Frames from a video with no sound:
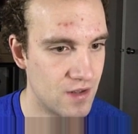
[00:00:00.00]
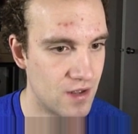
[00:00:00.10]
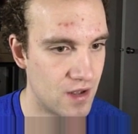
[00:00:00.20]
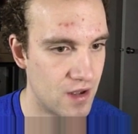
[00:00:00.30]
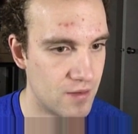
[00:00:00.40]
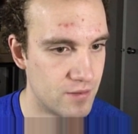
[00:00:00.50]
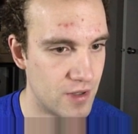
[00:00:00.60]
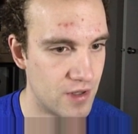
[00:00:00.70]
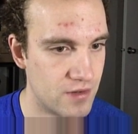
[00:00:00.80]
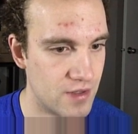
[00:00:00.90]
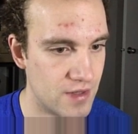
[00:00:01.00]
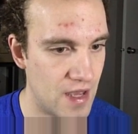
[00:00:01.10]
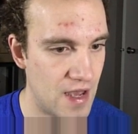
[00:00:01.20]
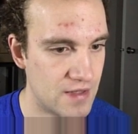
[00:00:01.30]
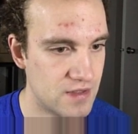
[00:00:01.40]
but other than
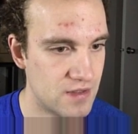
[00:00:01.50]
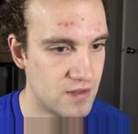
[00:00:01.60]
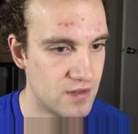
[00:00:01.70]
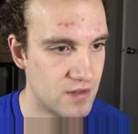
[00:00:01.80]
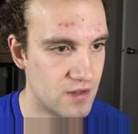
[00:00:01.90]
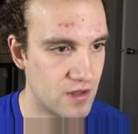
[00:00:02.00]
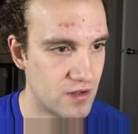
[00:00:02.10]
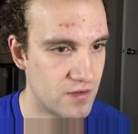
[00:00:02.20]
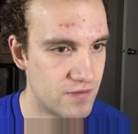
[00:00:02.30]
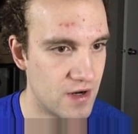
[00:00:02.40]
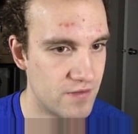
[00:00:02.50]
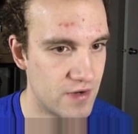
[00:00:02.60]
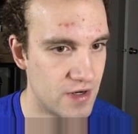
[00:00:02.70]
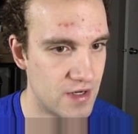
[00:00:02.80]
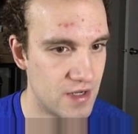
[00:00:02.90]
that, very,
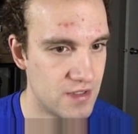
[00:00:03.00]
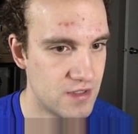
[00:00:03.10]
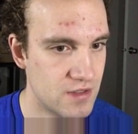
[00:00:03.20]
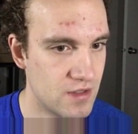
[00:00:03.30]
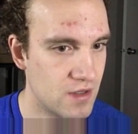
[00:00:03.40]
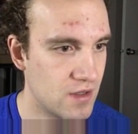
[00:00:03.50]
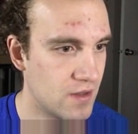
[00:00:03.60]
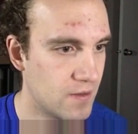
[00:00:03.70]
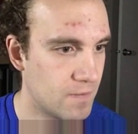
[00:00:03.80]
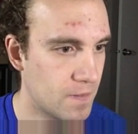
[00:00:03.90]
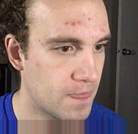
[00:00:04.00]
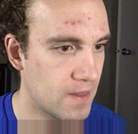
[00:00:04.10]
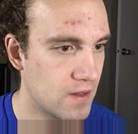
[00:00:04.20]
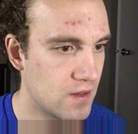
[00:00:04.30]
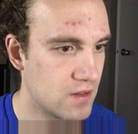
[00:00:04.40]
very nice.
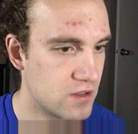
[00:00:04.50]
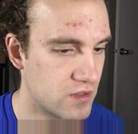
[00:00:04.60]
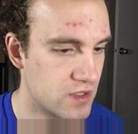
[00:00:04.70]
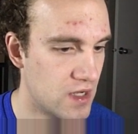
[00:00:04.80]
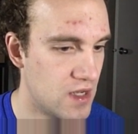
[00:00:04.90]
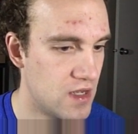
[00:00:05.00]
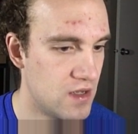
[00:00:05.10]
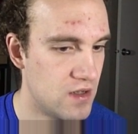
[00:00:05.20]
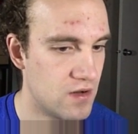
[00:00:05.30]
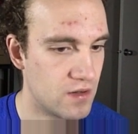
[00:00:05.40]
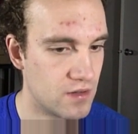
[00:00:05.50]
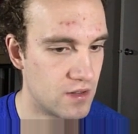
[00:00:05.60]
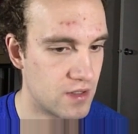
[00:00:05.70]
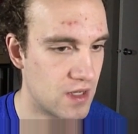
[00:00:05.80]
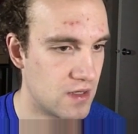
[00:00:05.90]
So say you're
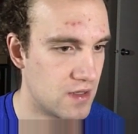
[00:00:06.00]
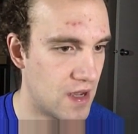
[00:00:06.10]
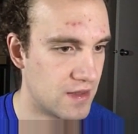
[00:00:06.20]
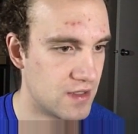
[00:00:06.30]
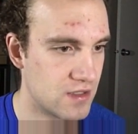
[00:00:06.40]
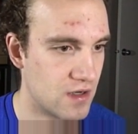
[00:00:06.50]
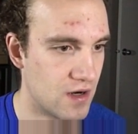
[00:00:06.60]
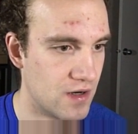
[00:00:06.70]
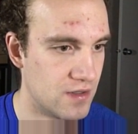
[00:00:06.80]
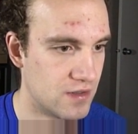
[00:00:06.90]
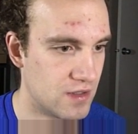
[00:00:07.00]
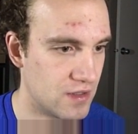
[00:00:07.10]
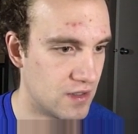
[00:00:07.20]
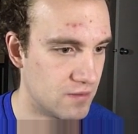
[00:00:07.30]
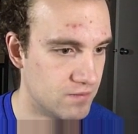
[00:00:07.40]
looking at this car and you're
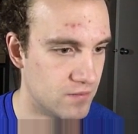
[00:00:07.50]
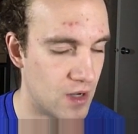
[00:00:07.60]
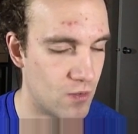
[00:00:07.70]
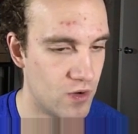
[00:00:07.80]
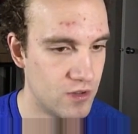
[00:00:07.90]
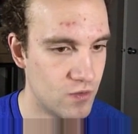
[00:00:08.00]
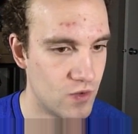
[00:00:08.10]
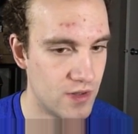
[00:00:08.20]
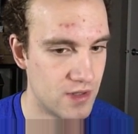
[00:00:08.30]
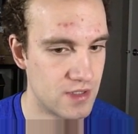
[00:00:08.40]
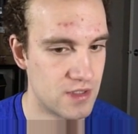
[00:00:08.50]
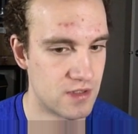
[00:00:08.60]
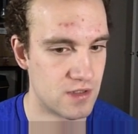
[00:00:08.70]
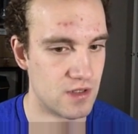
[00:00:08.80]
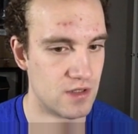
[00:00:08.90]
thinking, I wonder what this
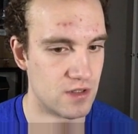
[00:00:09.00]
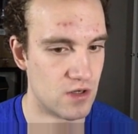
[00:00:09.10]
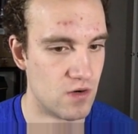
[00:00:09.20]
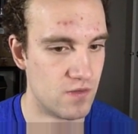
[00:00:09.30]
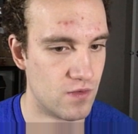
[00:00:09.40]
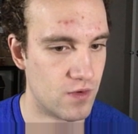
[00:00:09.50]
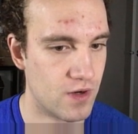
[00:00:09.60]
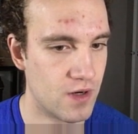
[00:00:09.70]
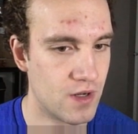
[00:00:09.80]
is gonna go for.